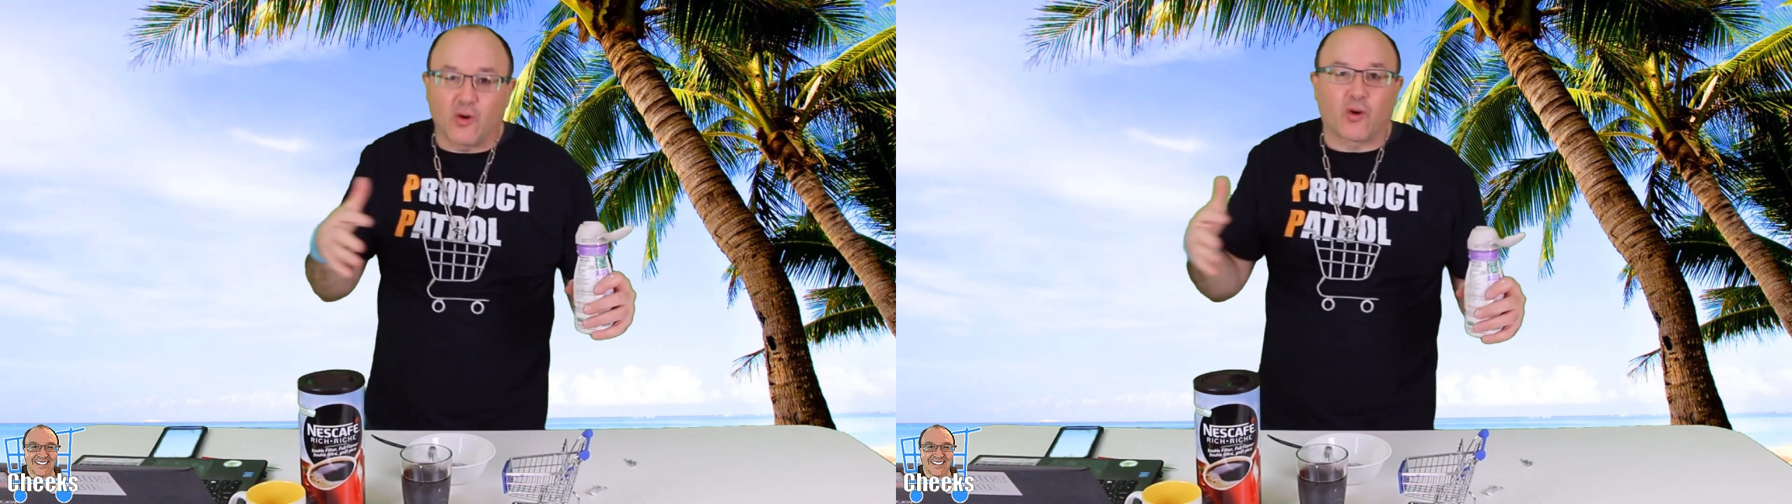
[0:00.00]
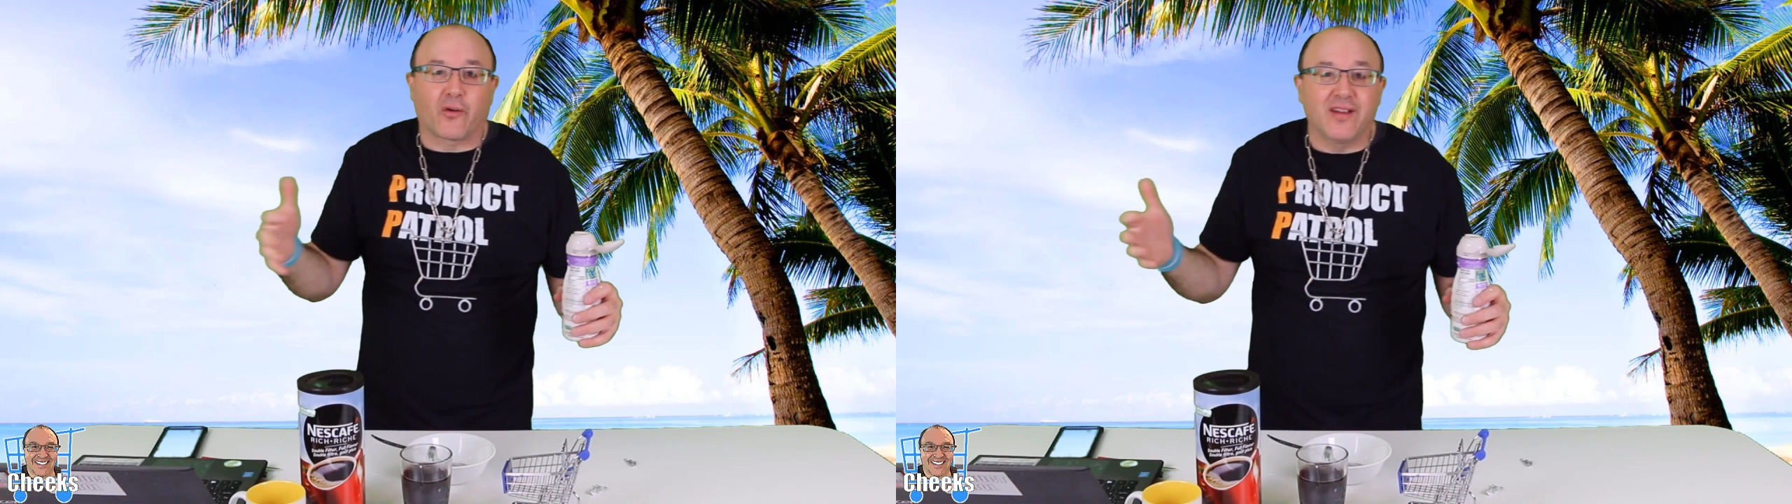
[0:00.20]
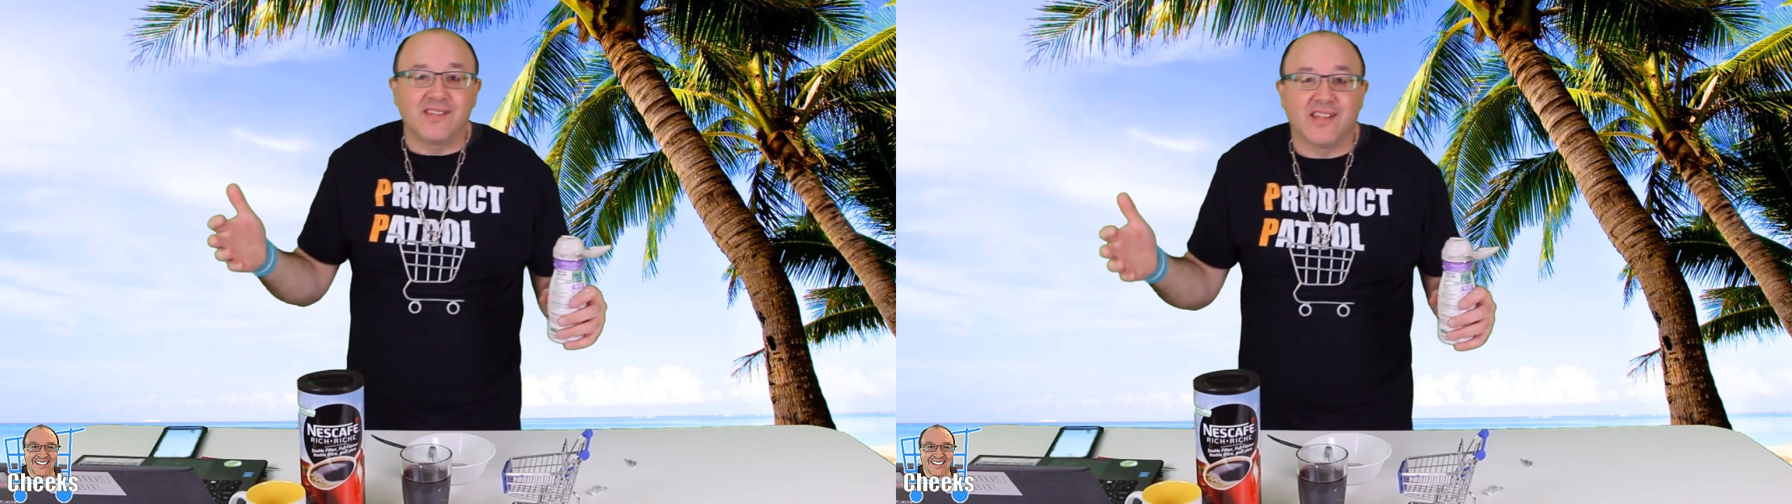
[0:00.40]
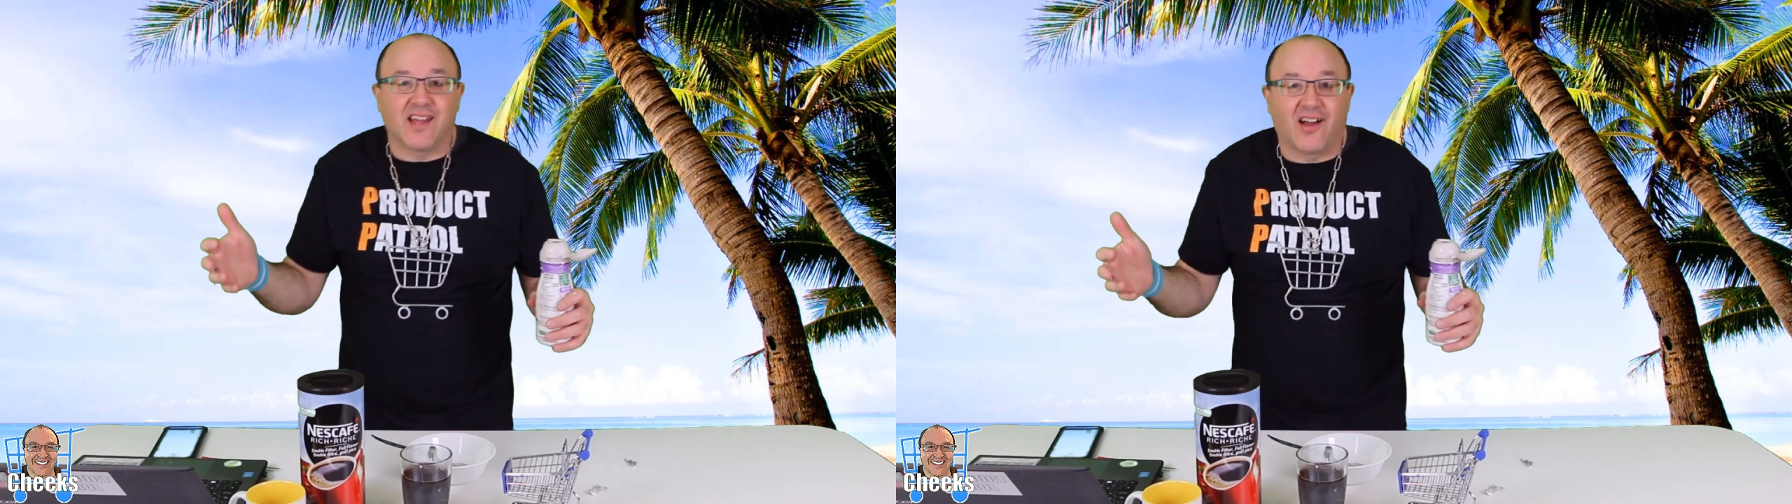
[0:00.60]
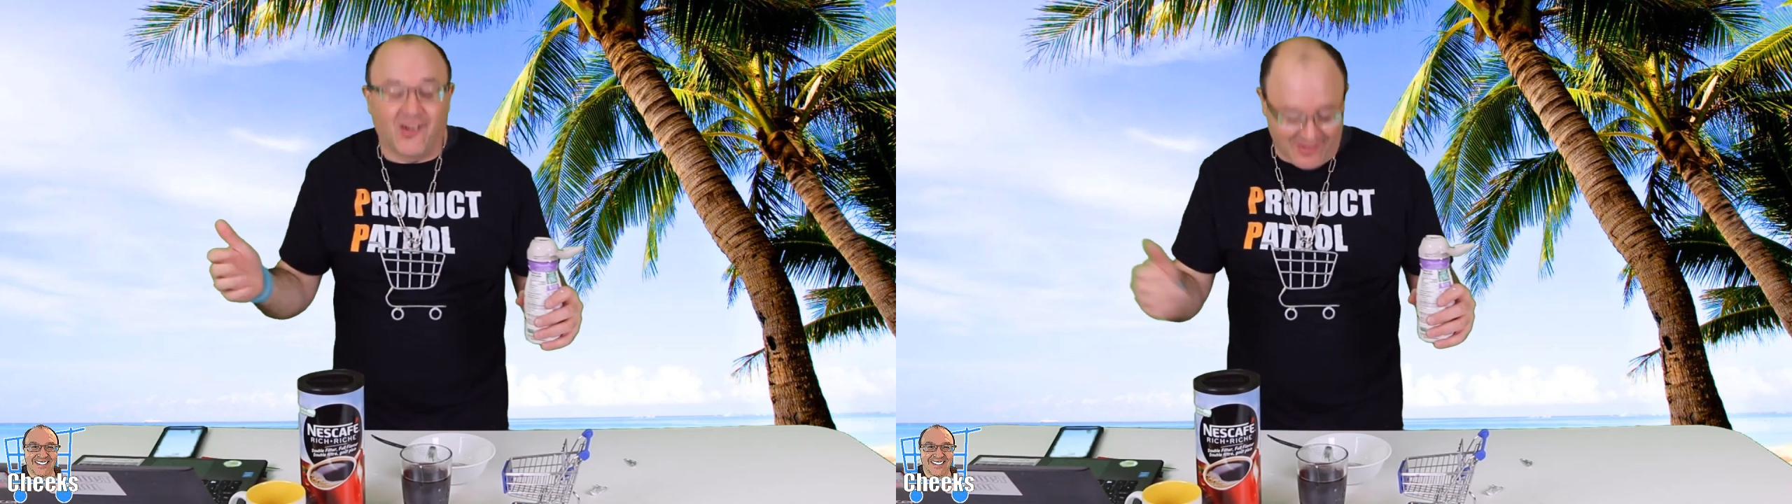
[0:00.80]
go crazy
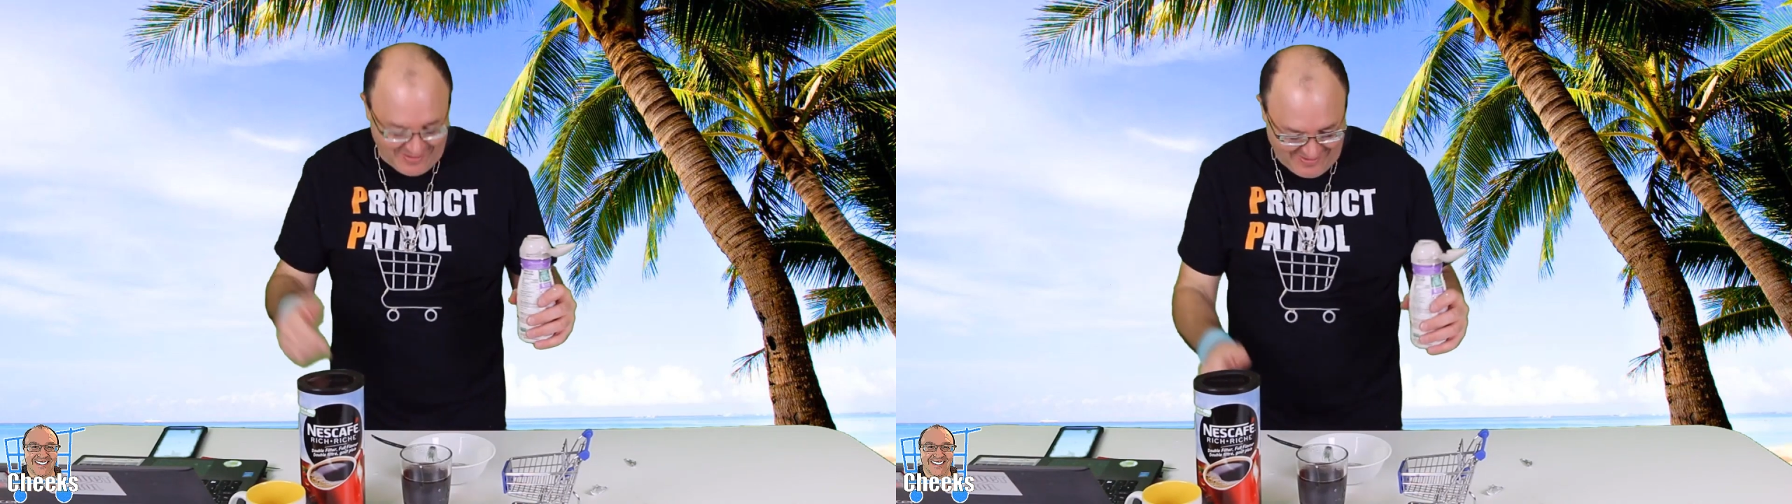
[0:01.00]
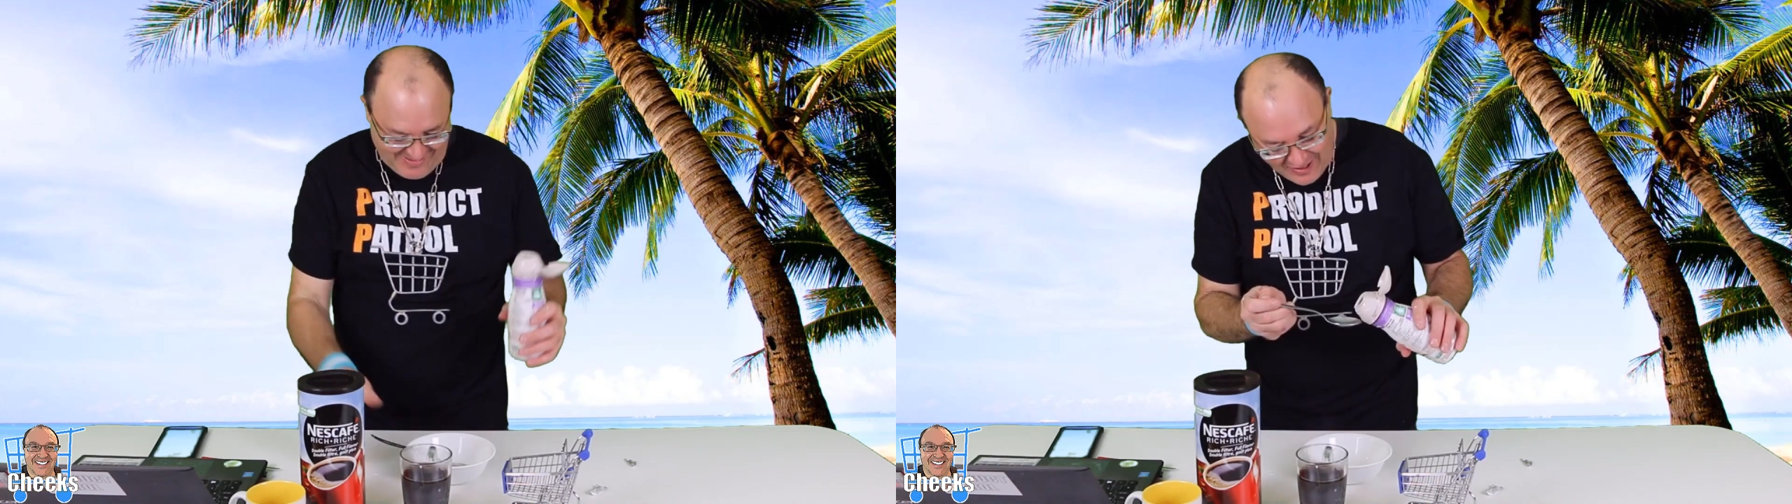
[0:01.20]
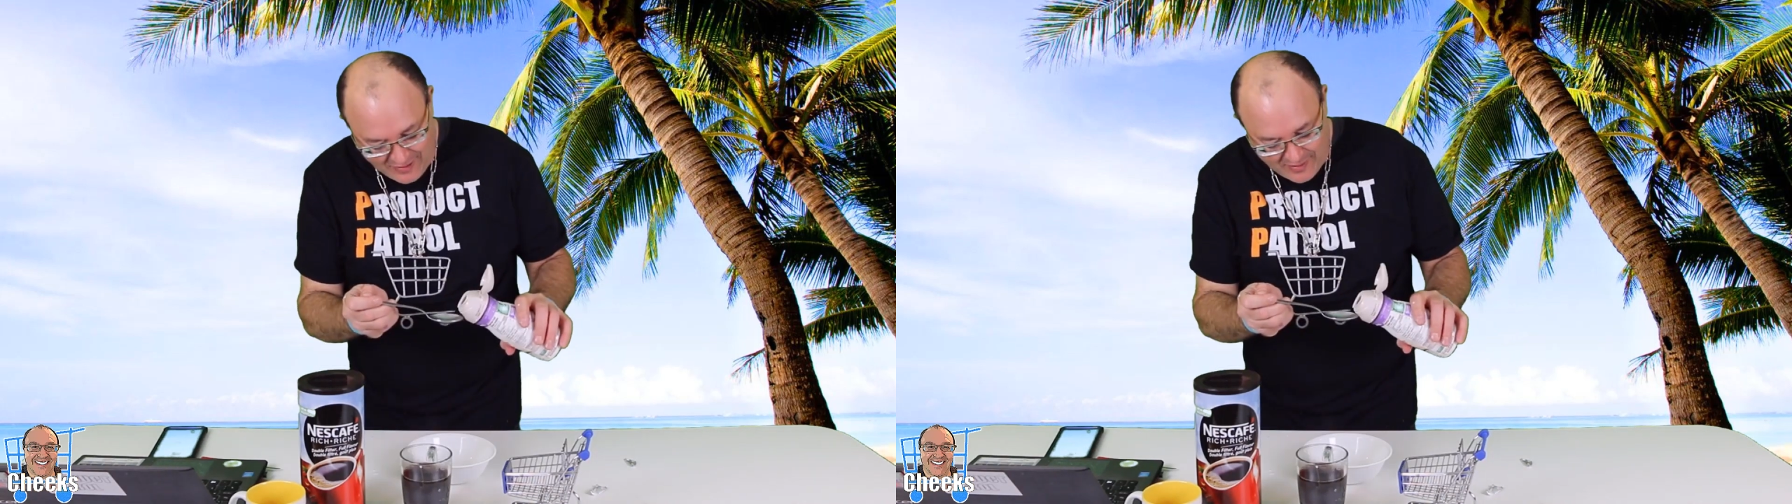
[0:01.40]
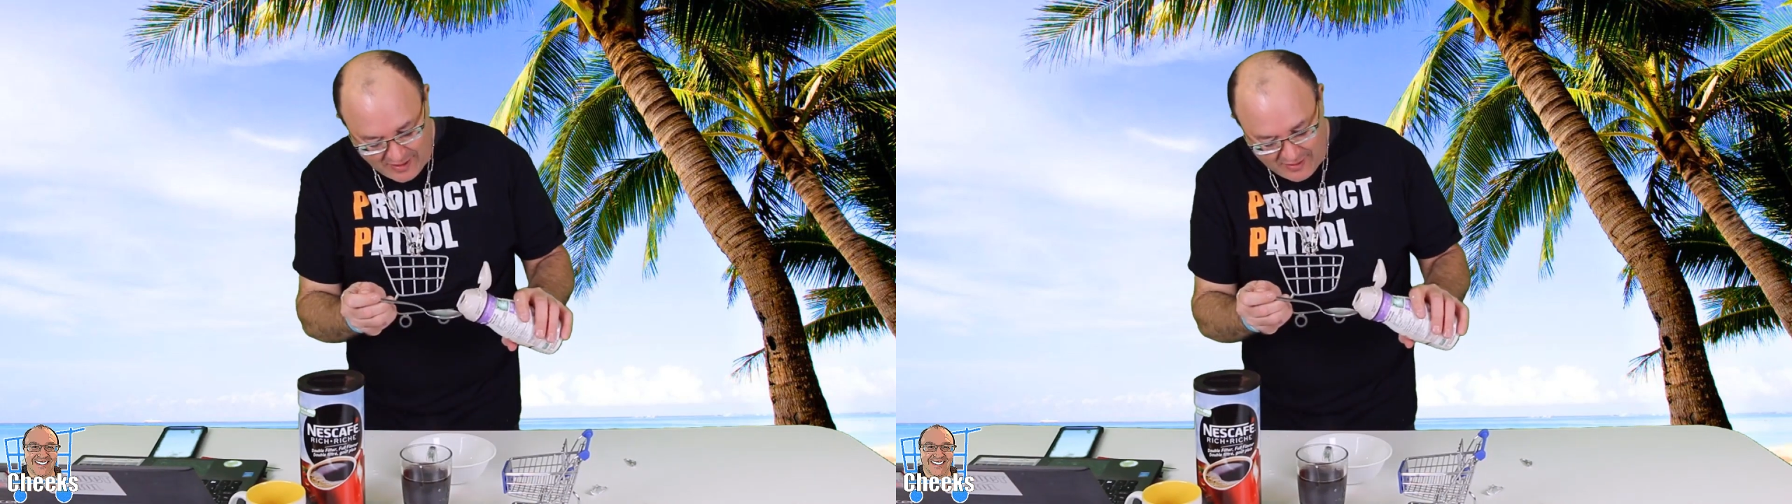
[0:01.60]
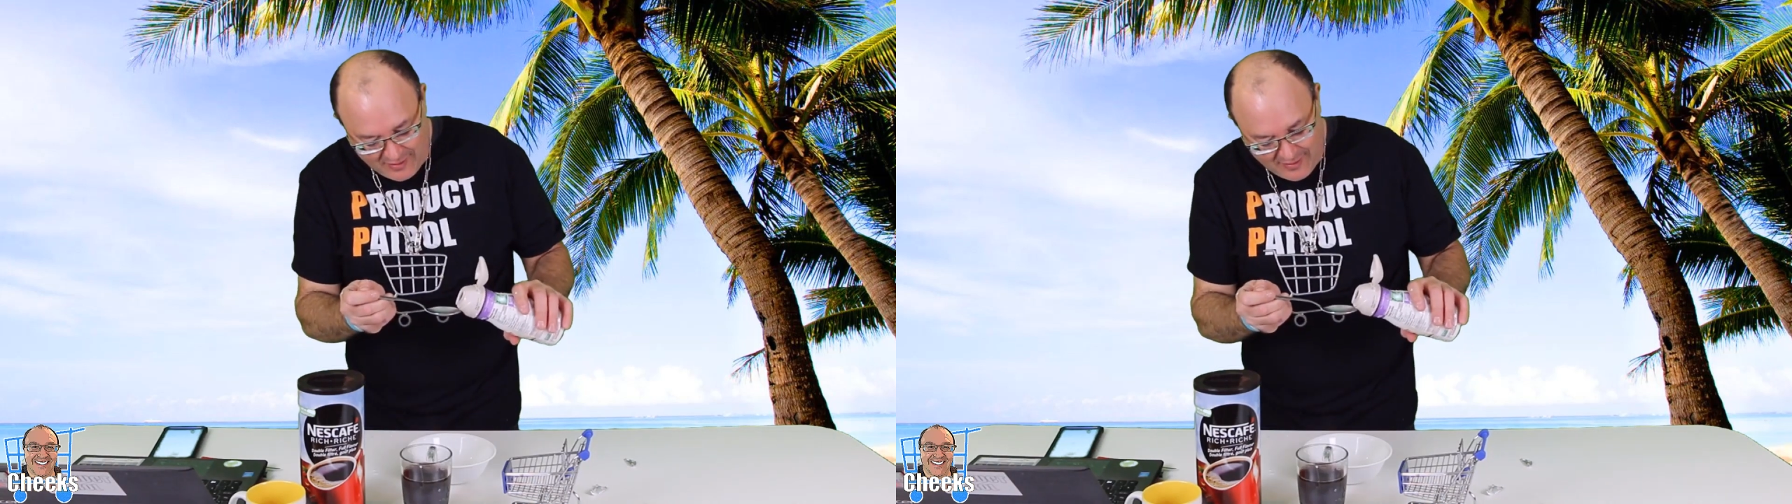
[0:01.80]
now. Here we
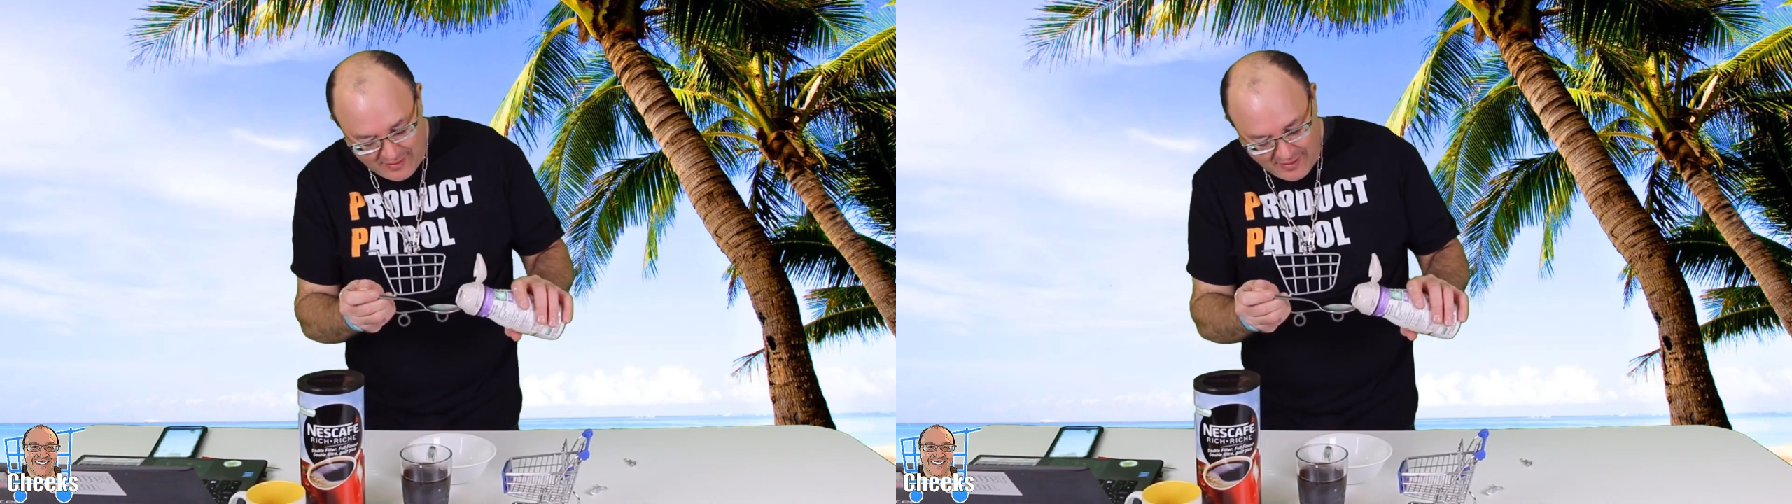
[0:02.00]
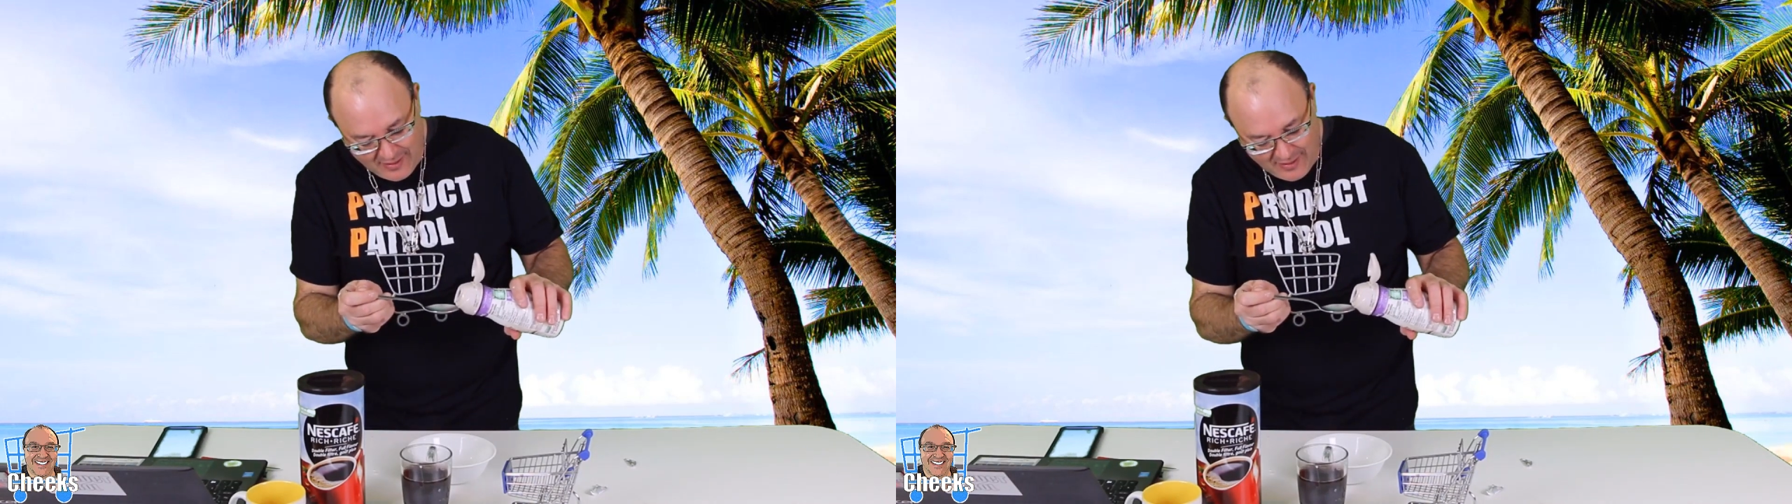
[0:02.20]
go.